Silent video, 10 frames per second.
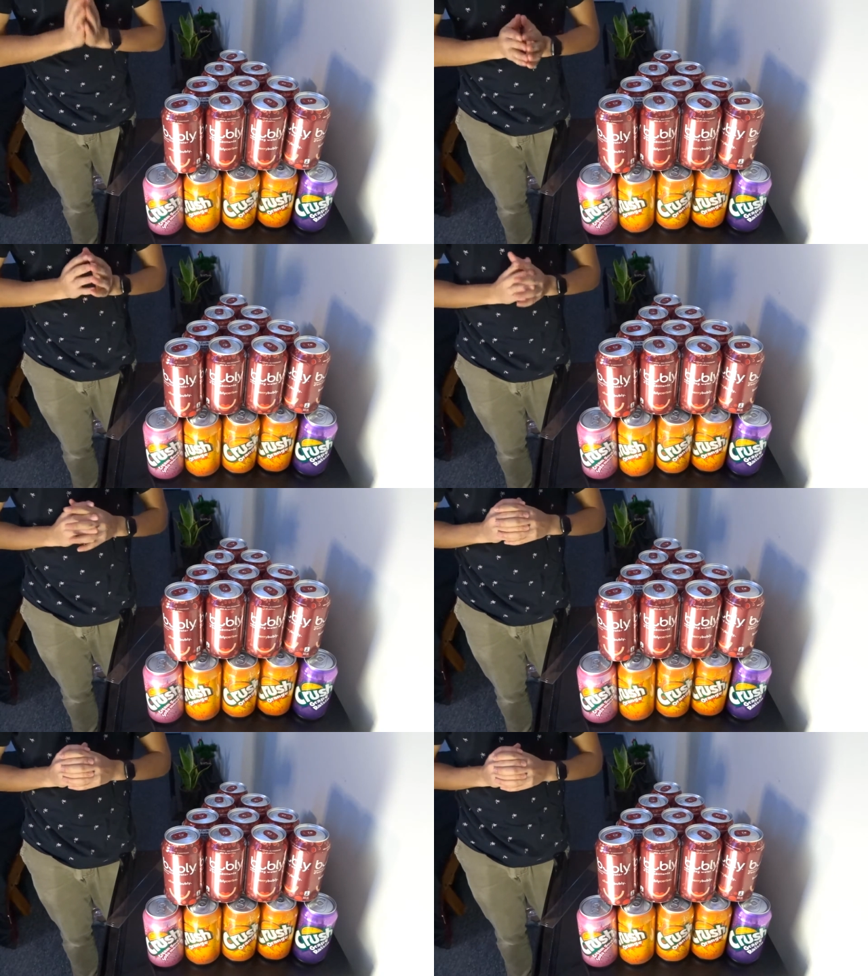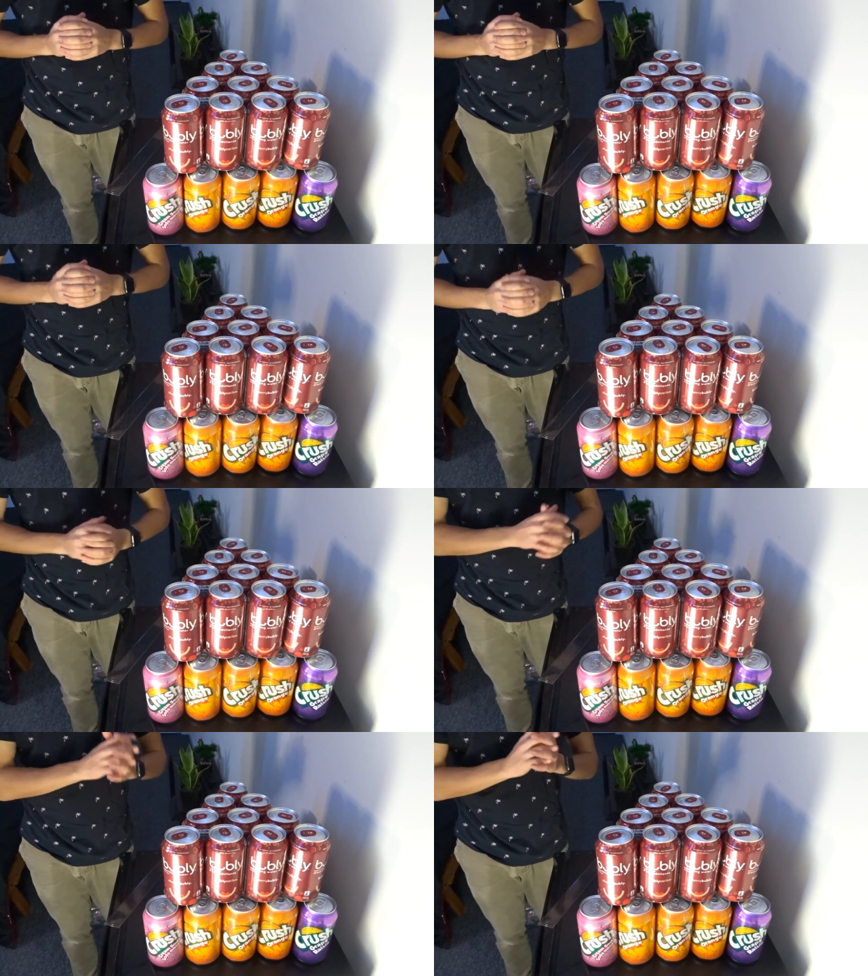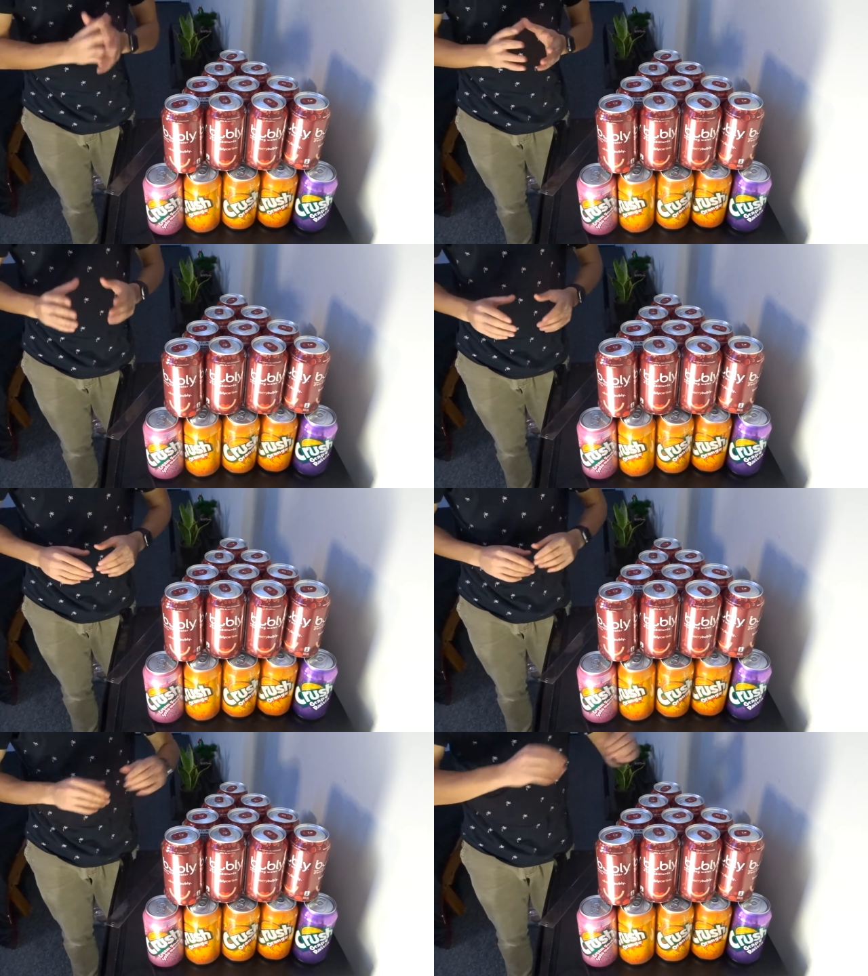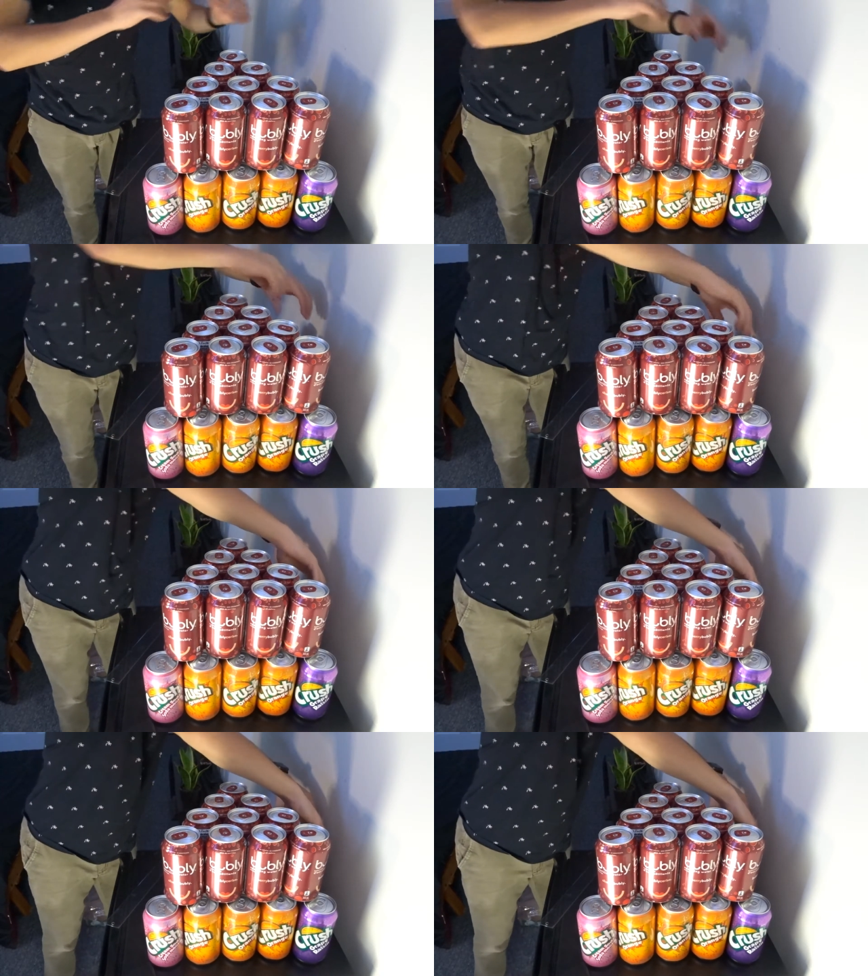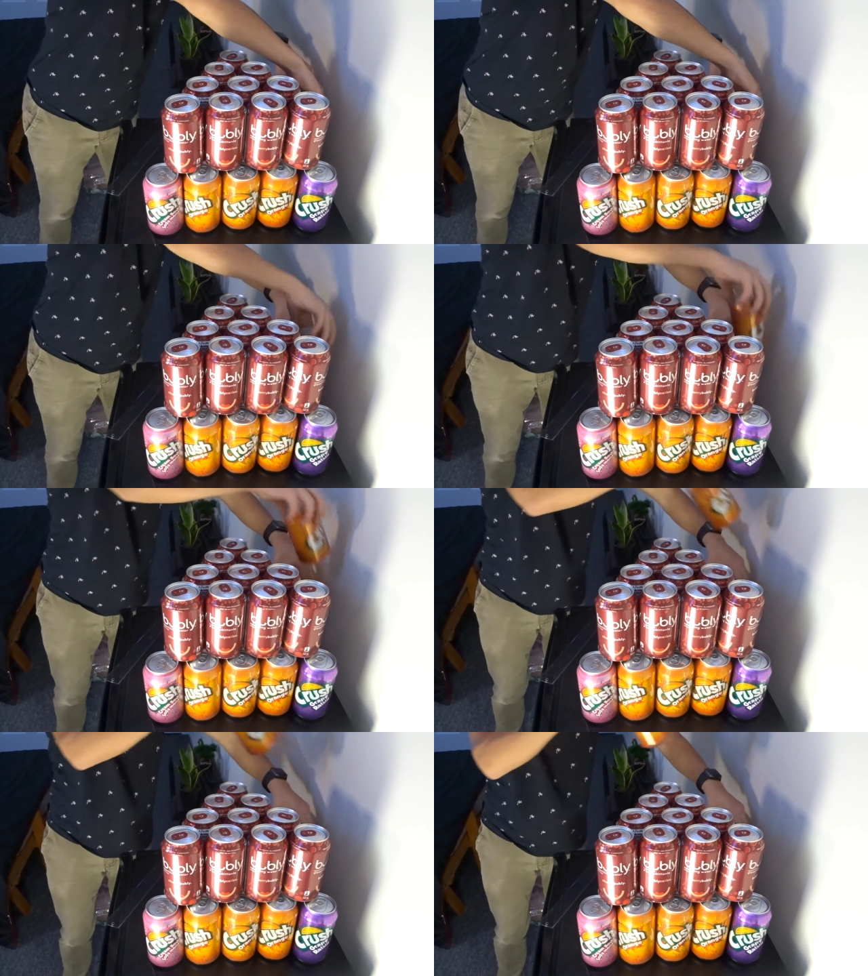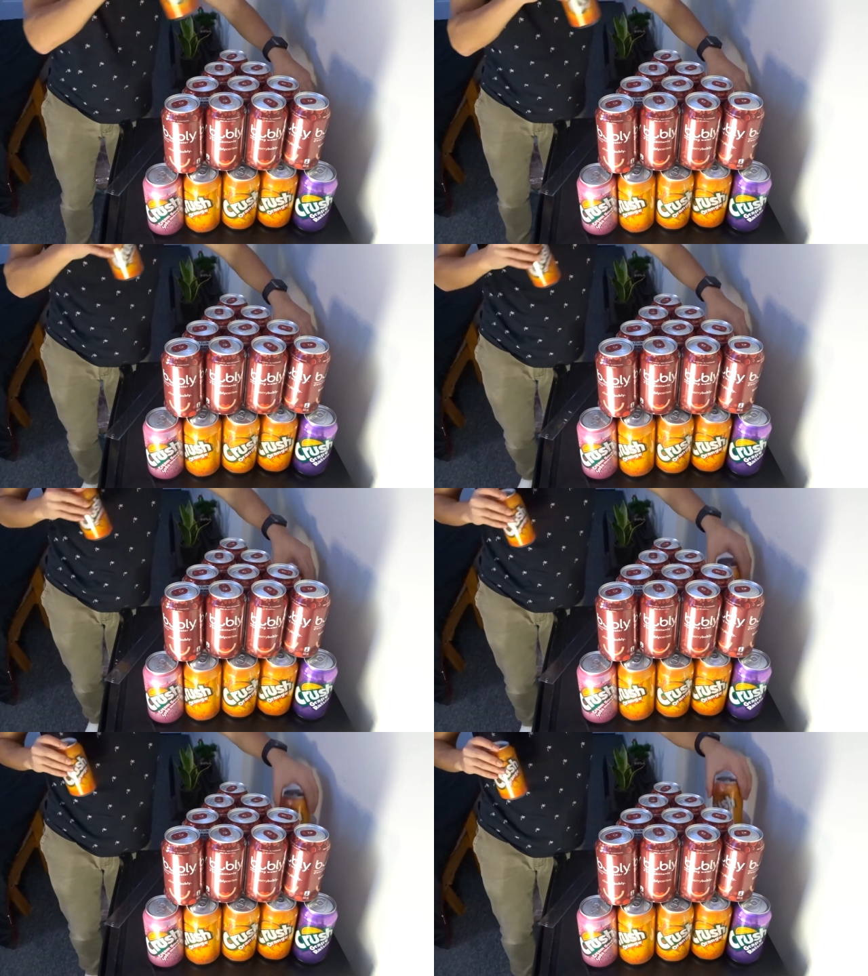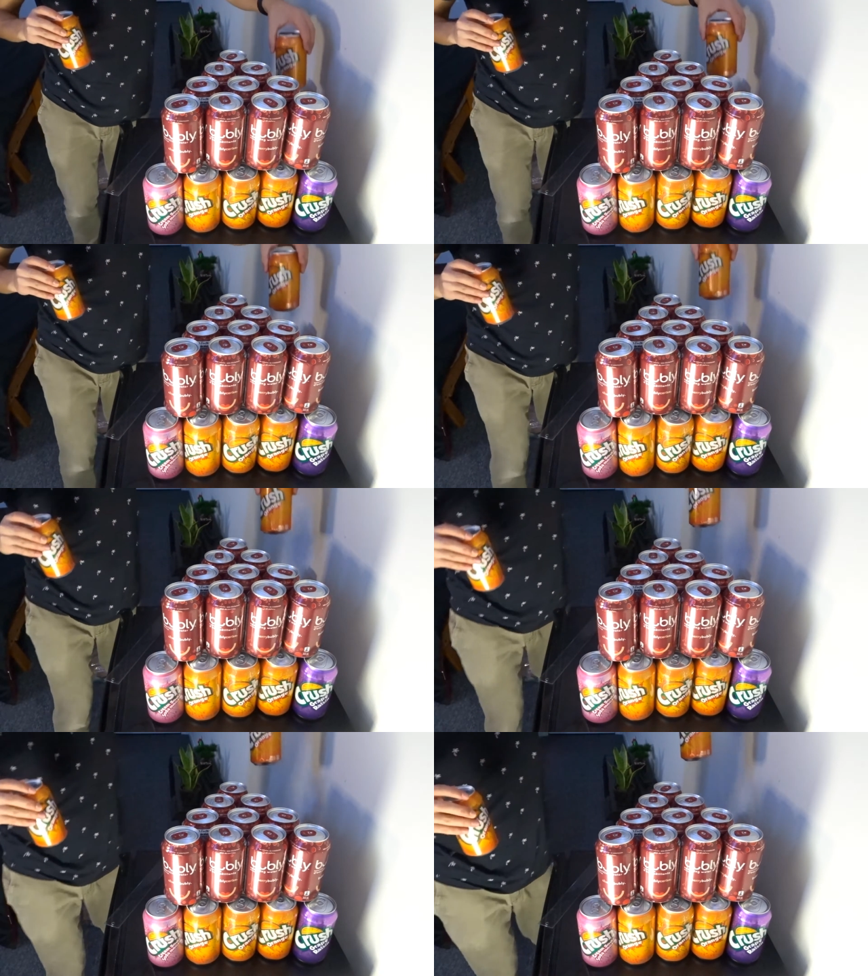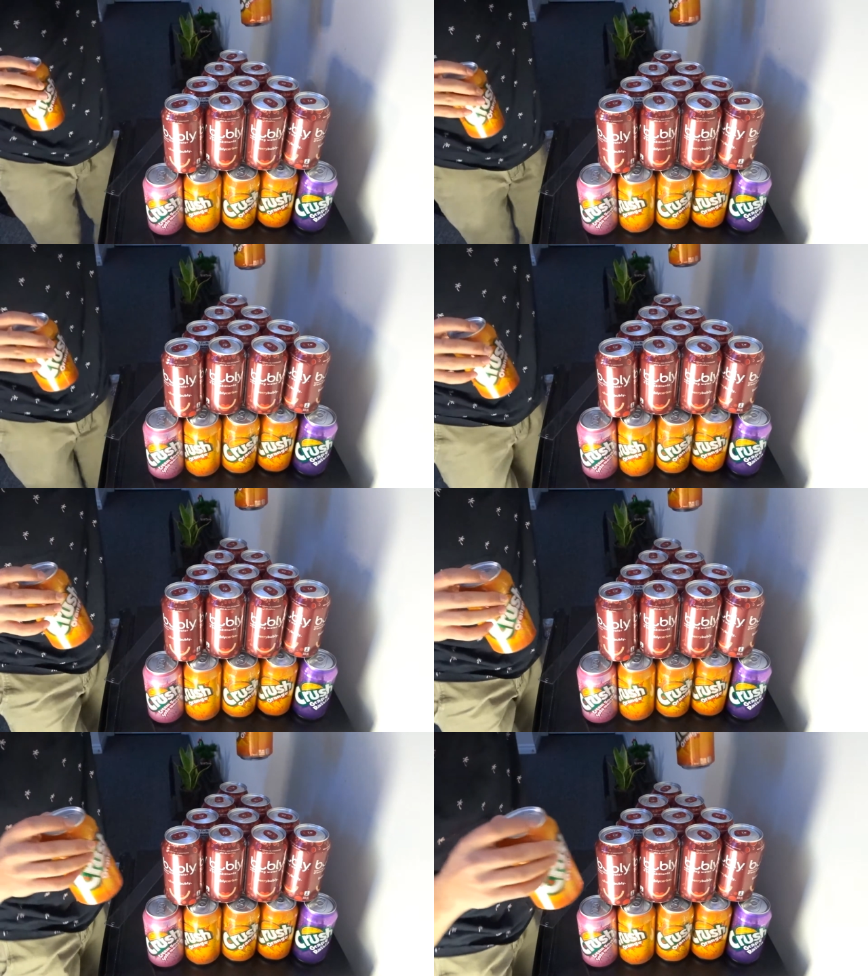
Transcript: No face is visible, so there are no lips to read.